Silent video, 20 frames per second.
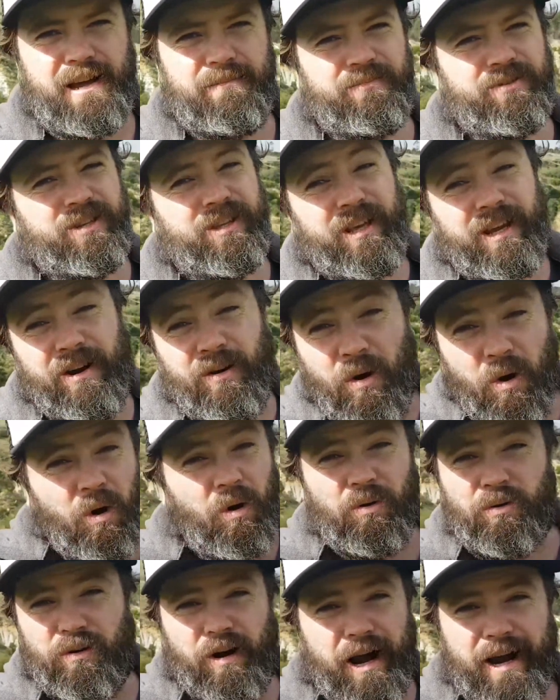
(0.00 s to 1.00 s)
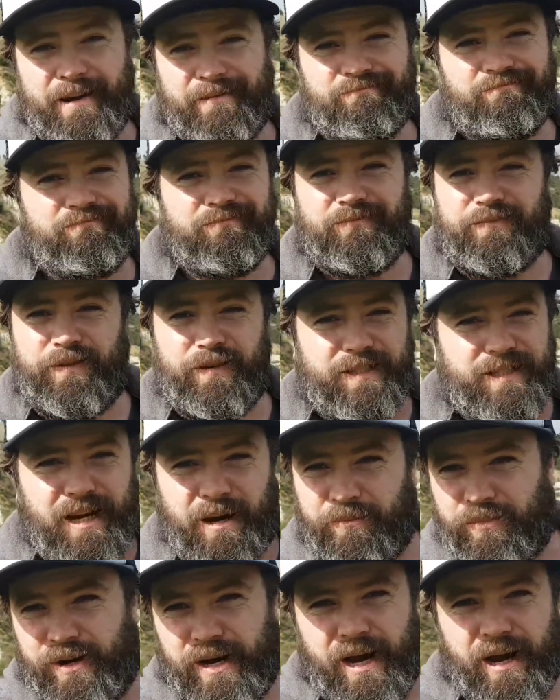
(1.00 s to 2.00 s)
So they're all great for
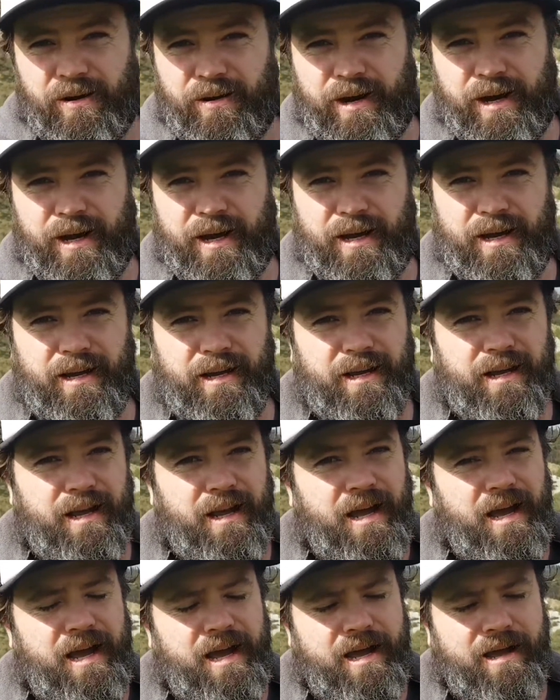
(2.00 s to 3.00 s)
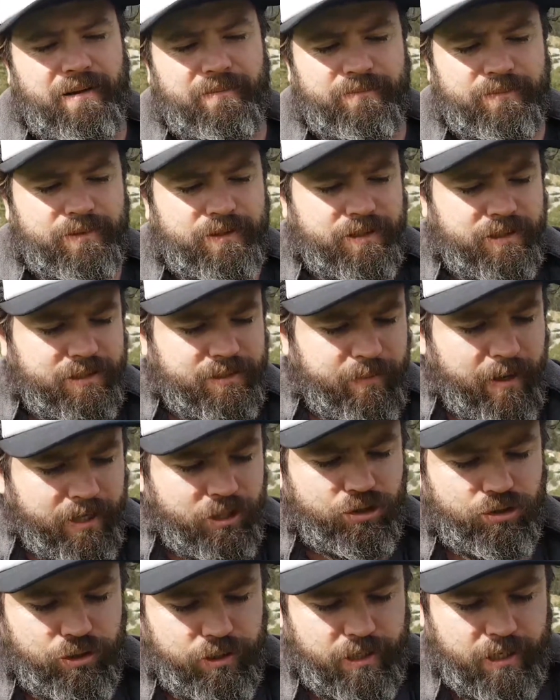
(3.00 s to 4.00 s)
Sunbury area. Just
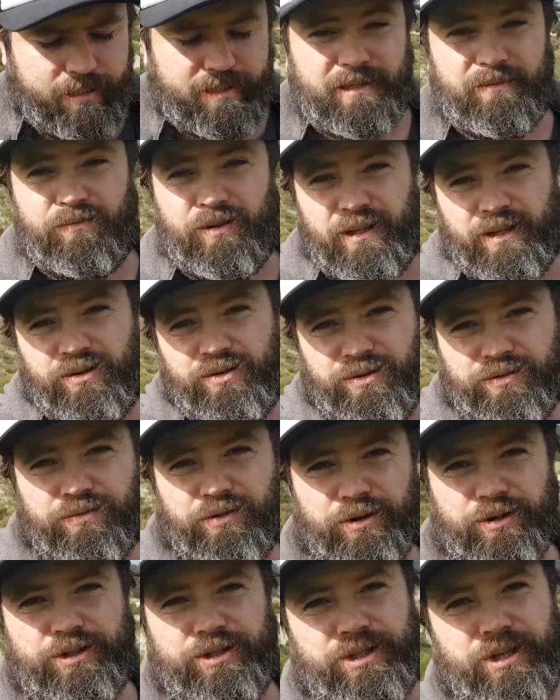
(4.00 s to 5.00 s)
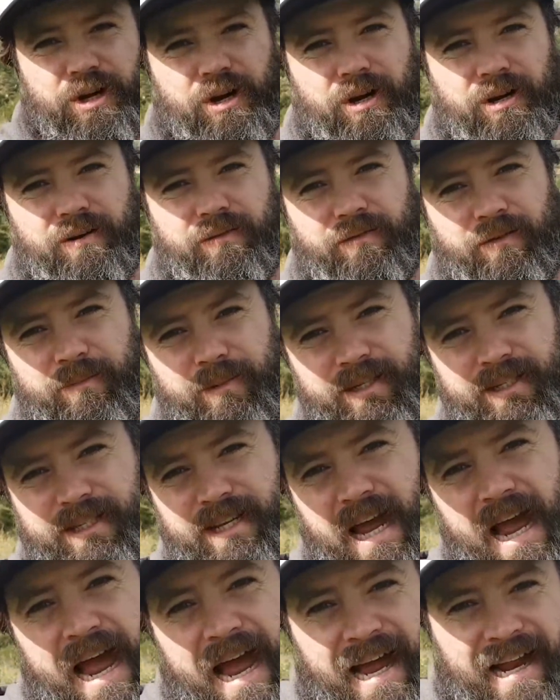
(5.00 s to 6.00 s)
make sure you get some really good root stock from the
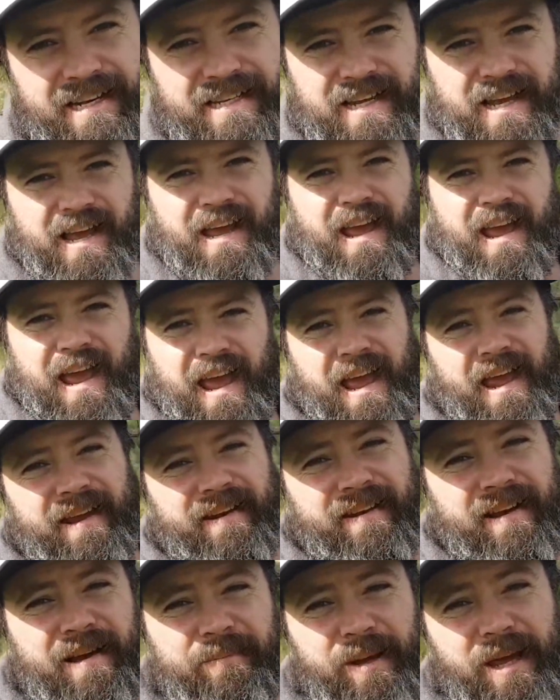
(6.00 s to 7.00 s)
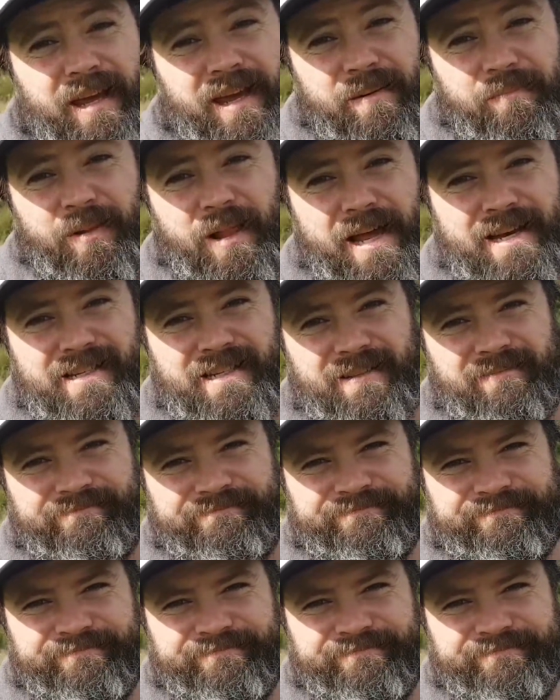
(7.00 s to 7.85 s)
start, and yeah, get planting.